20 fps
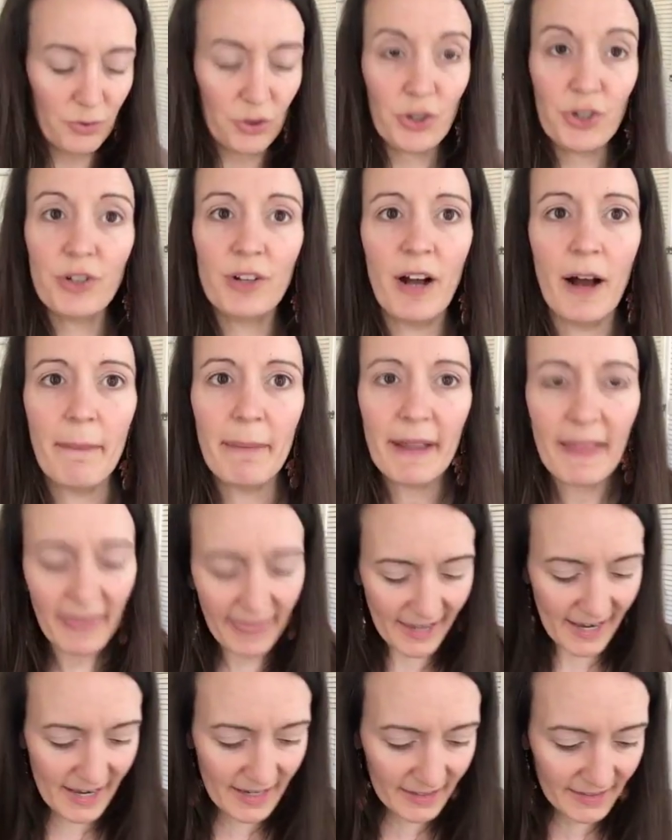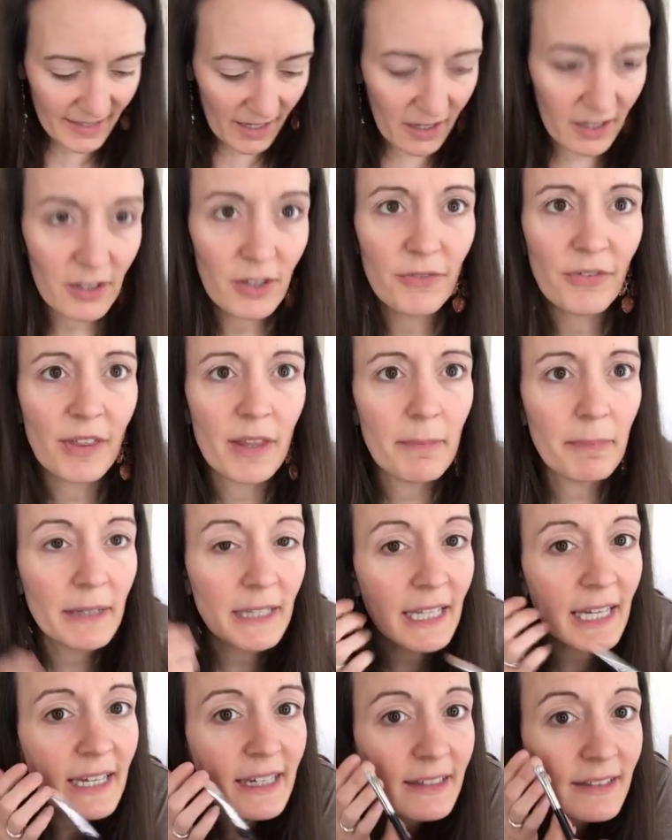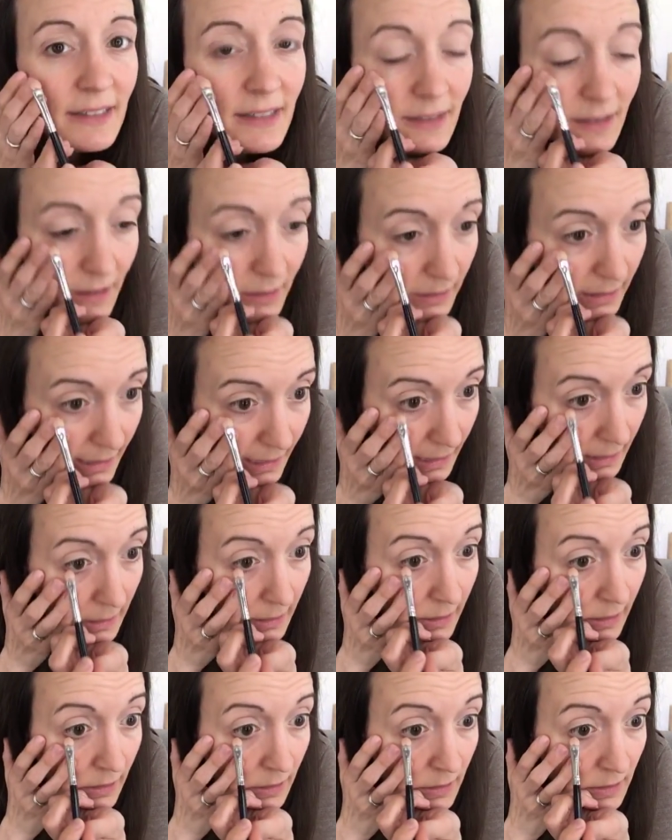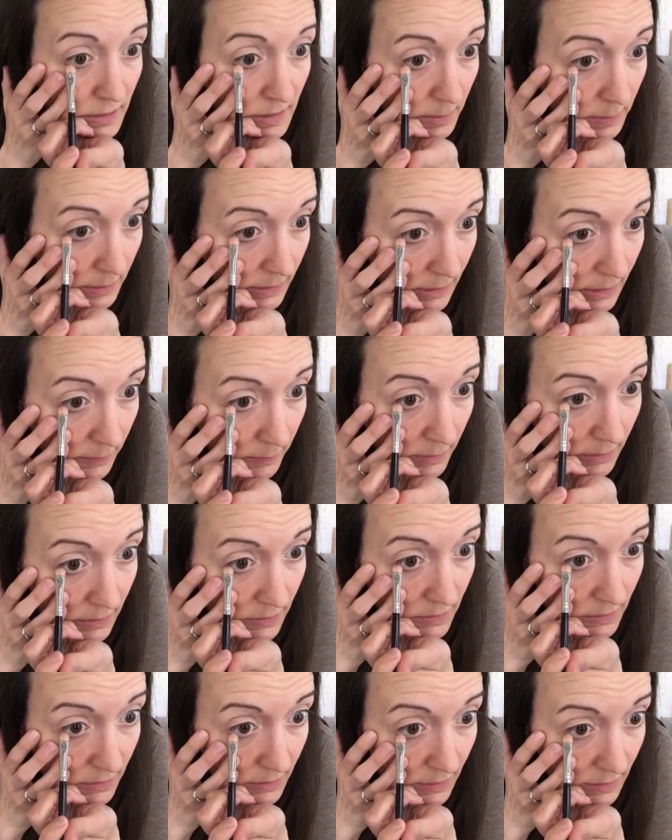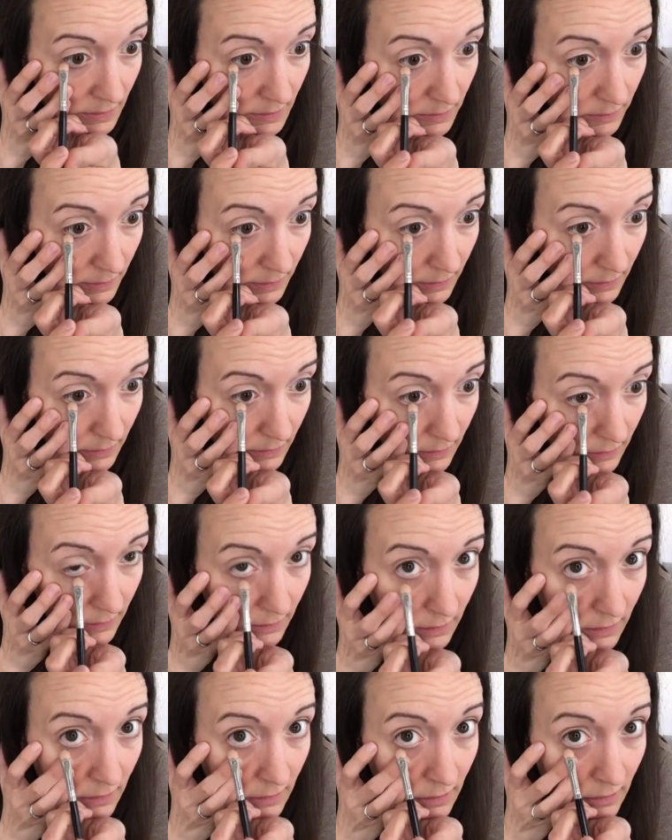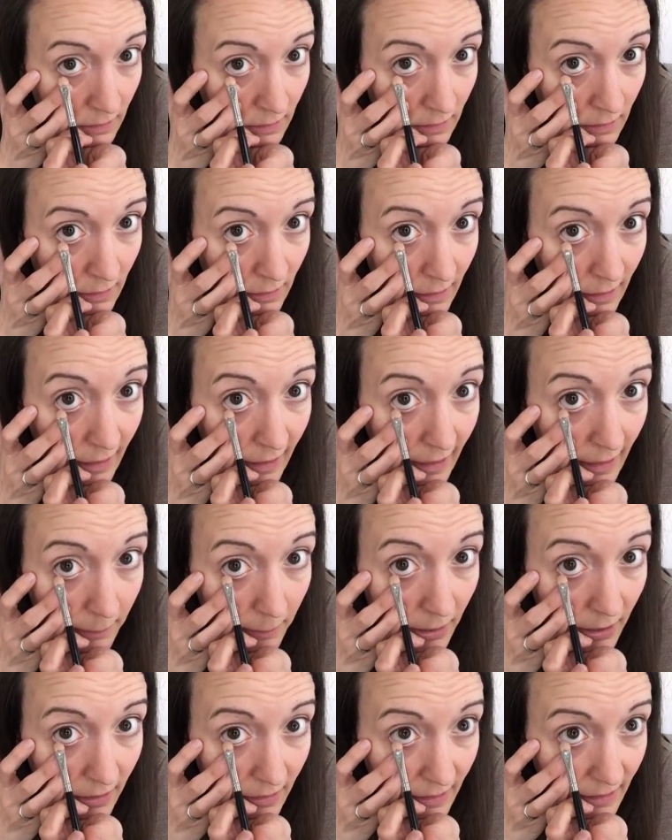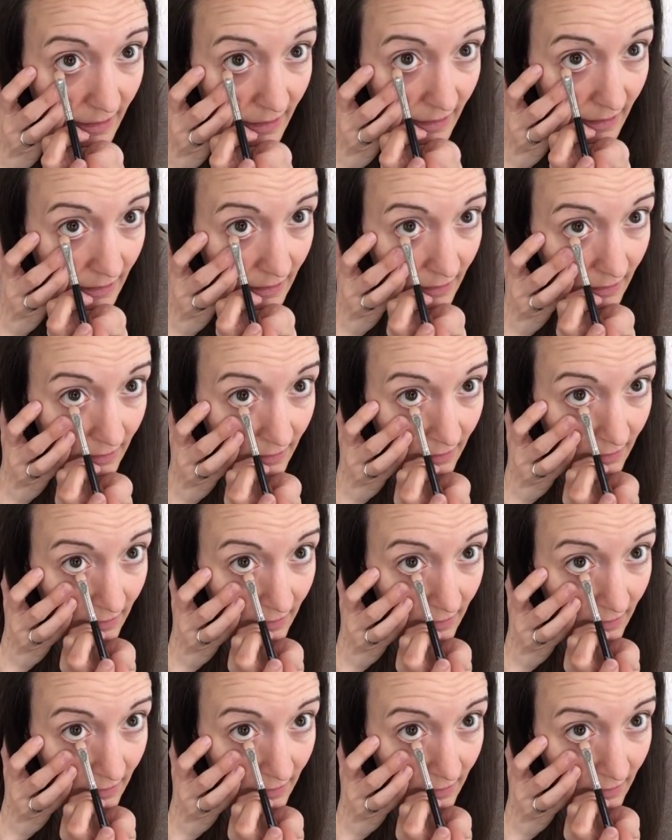dropping things all over the place. Okay, so I'm going to come in and do this one. Hi, Molly.